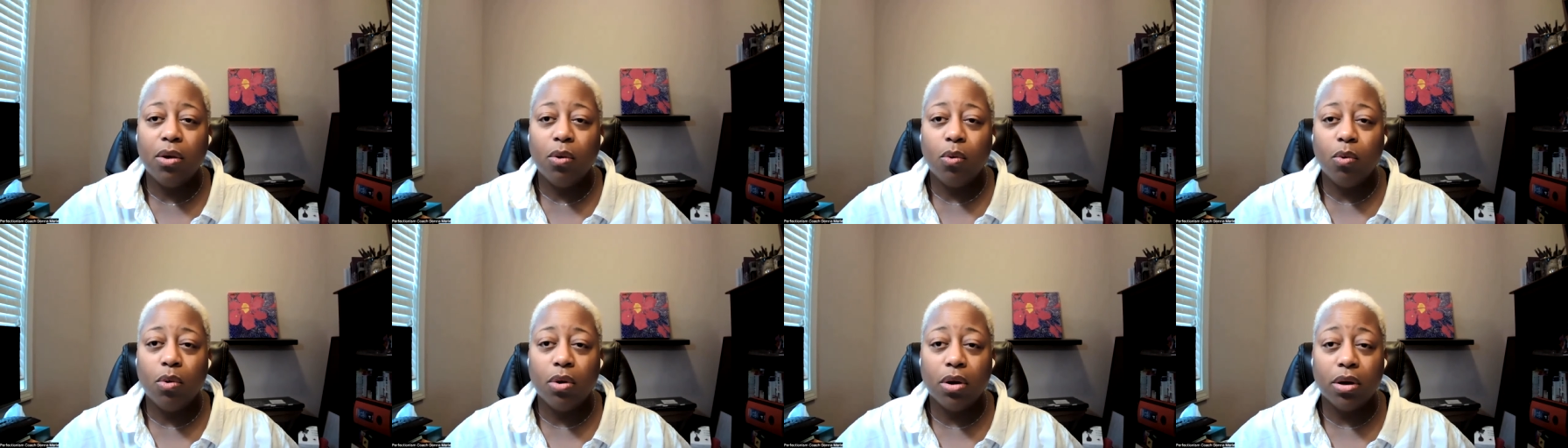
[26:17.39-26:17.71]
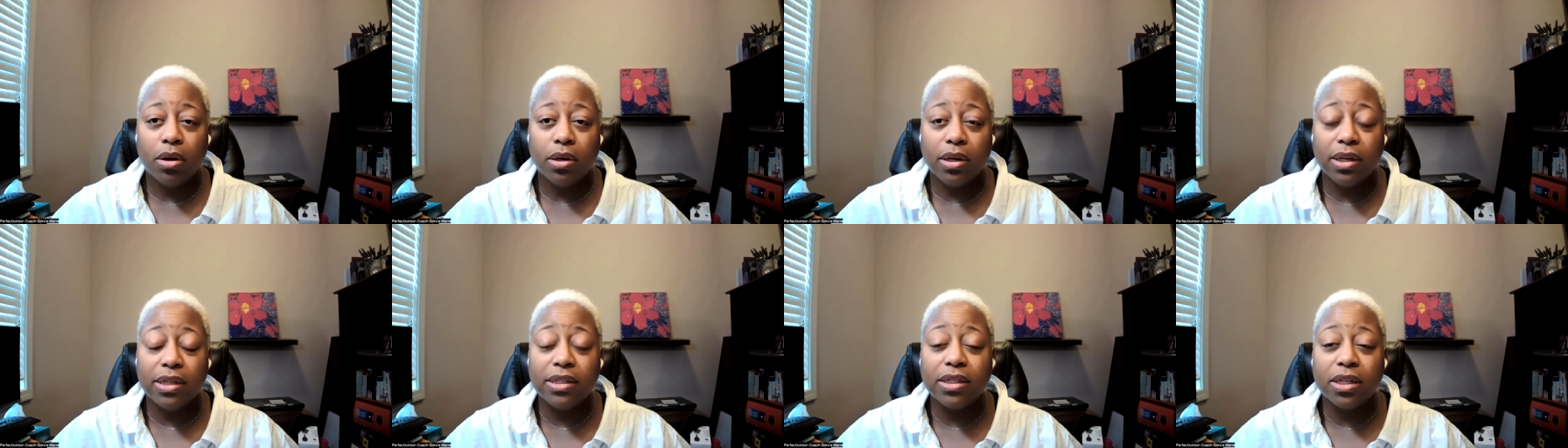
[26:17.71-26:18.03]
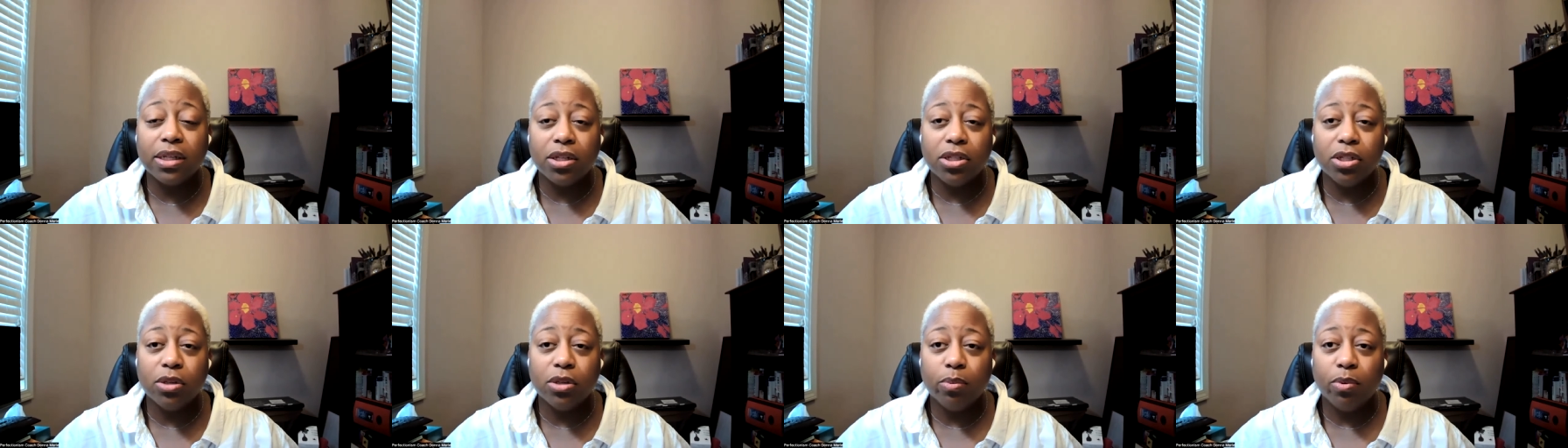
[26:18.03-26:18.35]
or
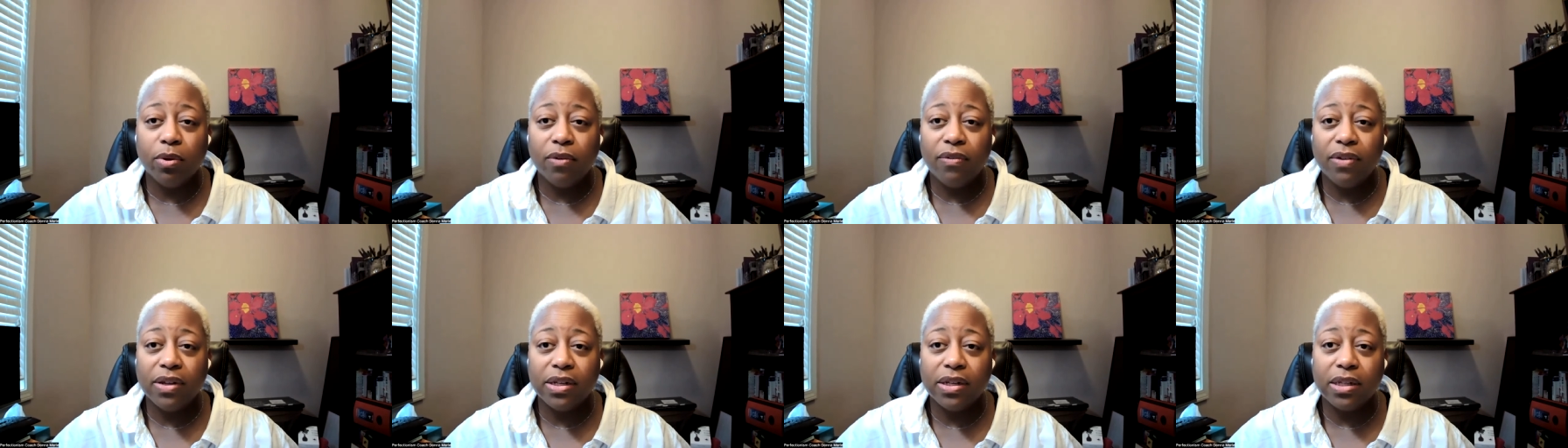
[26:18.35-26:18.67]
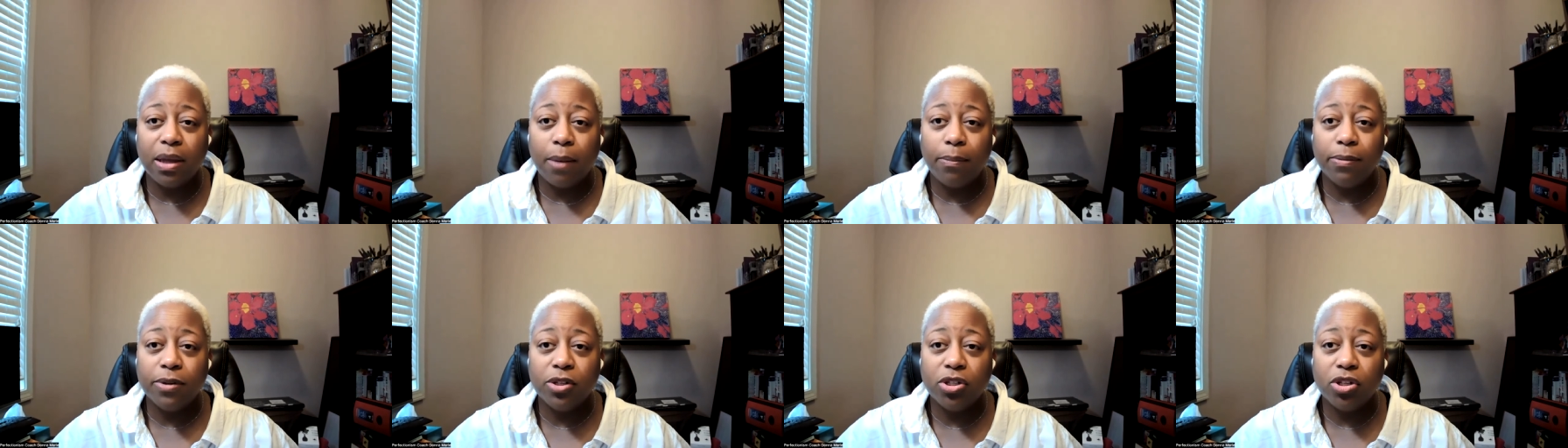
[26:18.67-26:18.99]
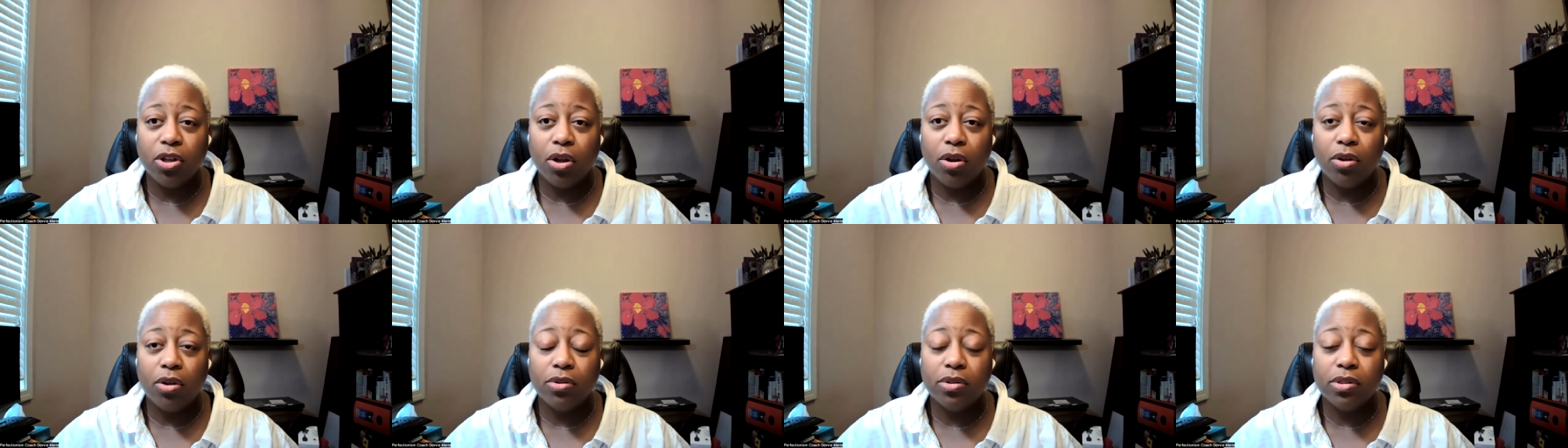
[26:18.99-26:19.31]
listened to previous
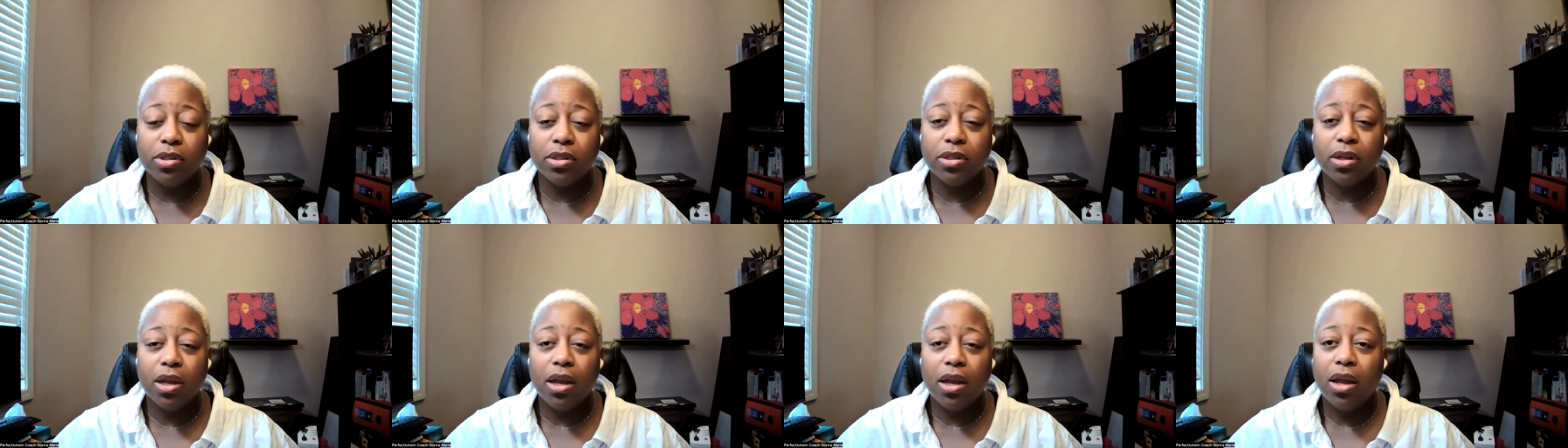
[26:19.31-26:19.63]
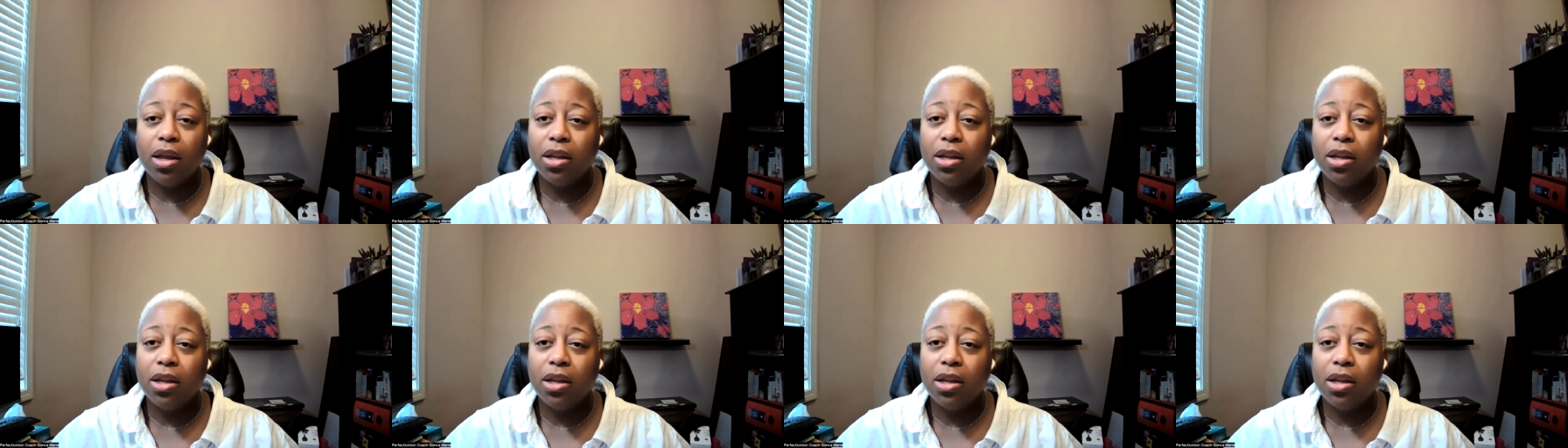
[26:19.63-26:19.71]
episodes,